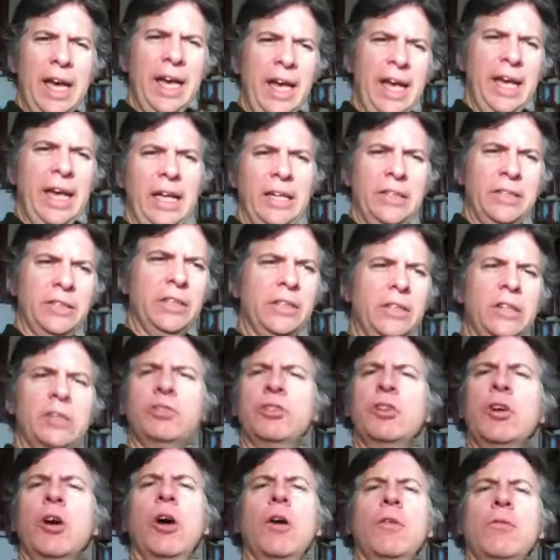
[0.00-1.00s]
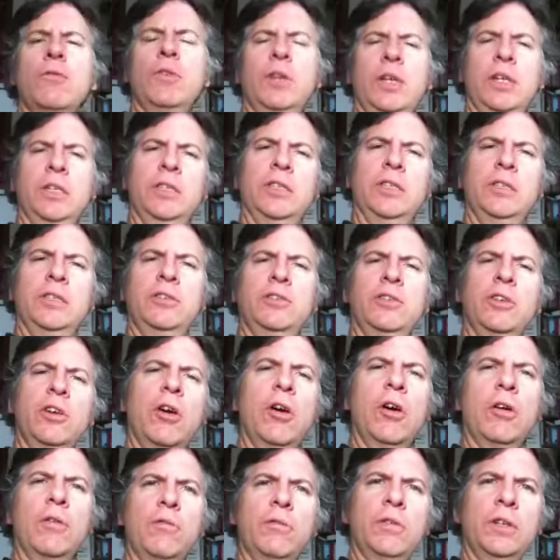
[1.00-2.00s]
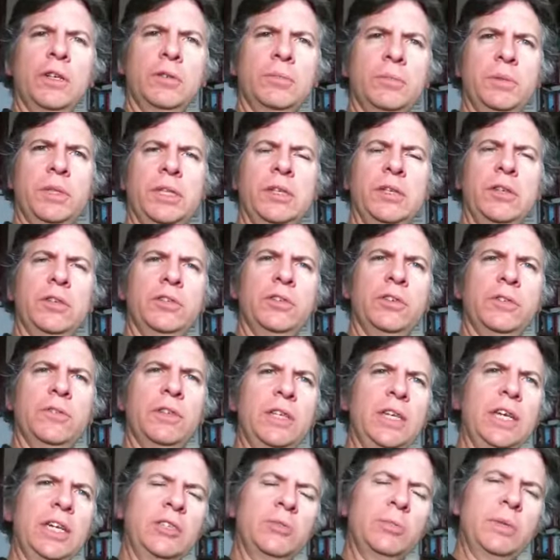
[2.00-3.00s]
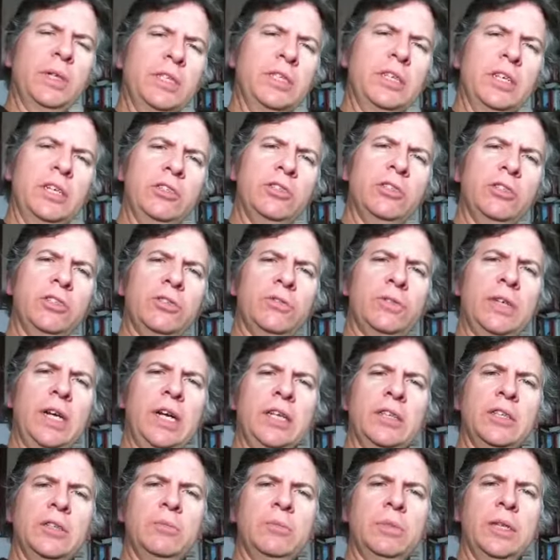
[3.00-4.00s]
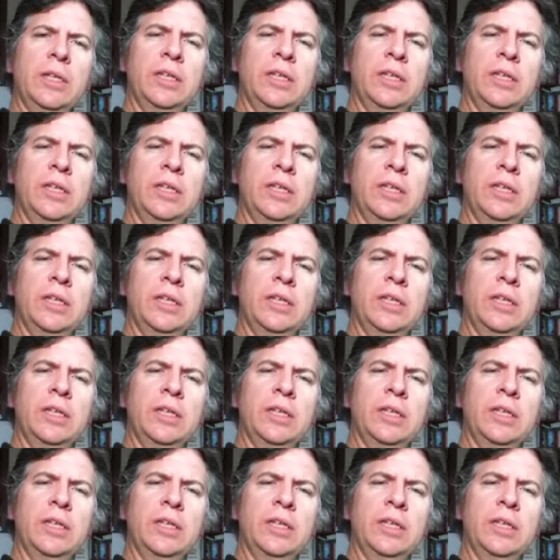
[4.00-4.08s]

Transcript: And there's a conflict, because of the expectations around them,